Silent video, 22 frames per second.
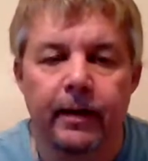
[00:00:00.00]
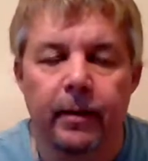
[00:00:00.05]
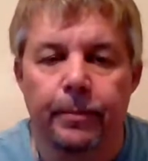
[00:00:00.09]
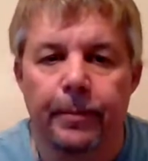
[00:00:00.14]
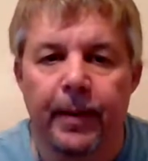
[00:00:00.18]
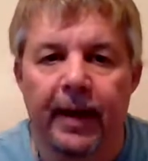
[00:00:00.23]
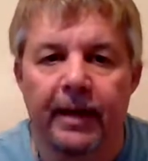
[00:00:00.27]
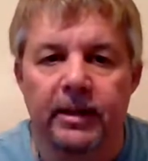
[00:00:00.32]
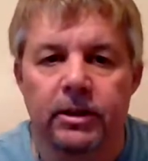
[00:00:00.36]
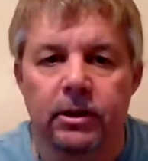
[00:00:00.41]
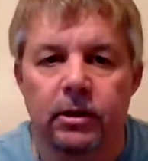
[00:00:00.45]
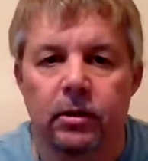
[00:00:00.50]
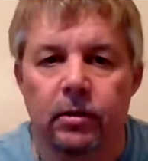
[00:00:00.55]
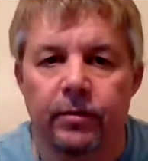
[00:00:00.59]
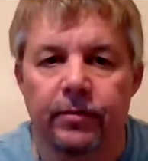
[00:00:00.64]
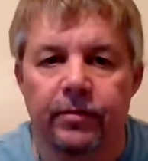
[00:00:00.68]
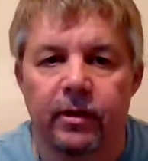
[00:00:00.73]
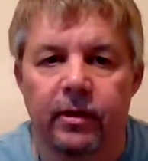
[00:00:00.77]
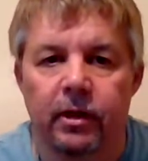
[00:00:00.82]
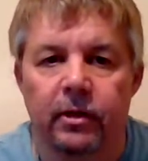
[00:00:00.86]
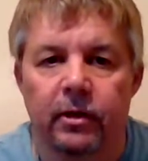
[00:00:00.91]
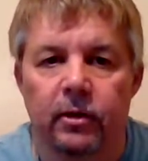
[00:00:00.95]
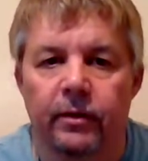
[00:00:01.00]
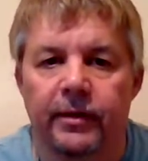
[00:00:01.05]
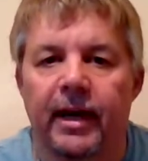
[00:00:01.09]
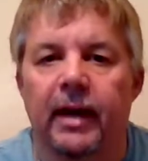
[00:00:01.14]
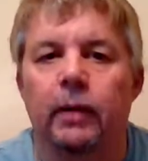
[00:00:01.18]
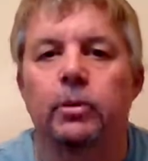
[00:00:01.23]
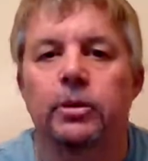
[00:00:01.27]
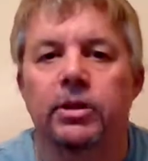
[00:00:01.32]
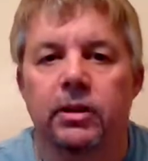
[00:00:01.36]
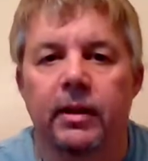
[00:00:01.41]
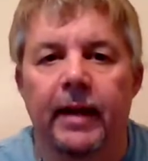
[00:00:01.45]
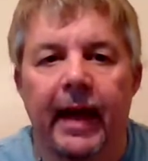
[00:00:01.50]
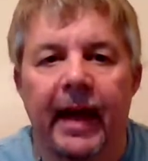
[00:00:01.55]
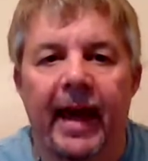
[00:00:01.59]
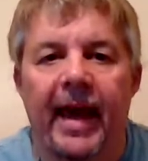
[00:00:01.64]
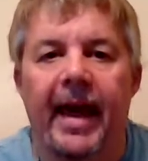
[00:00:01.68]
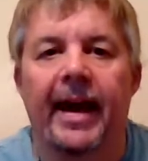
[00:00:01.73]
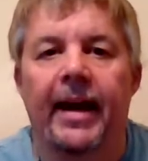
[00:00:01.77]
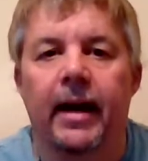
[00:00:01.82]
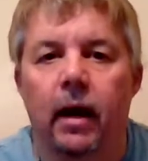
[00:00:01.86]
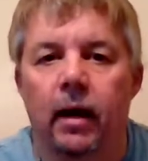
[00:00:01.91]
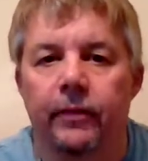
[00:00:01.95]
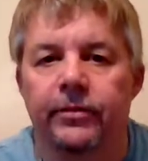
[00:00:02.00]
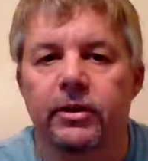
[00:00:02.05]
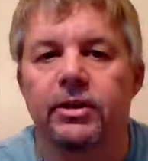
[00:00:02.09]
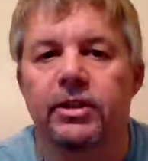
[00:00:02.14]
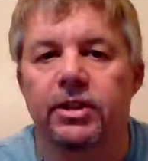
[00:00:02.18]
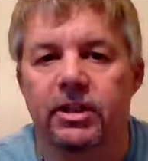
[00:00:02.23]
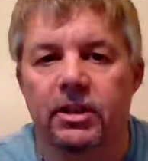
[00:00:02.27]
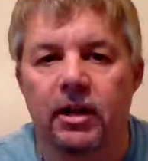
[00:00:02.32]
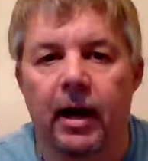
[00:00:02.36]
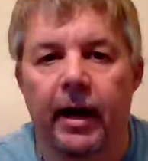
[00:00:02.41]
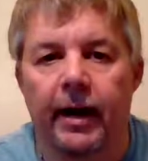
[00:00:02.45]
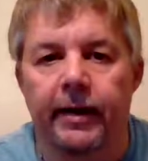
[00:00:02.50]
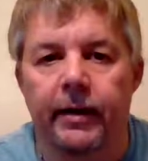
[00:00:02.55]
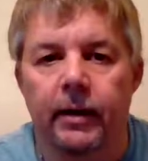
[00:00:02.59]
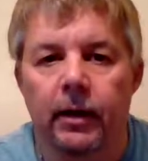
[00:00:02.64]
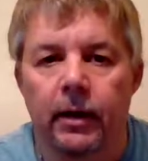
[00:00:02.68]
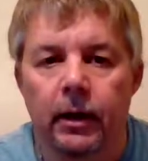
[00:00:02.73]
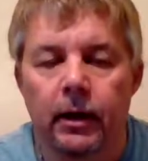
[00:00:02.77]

the backseat of your vehicle and I was handcuffed inside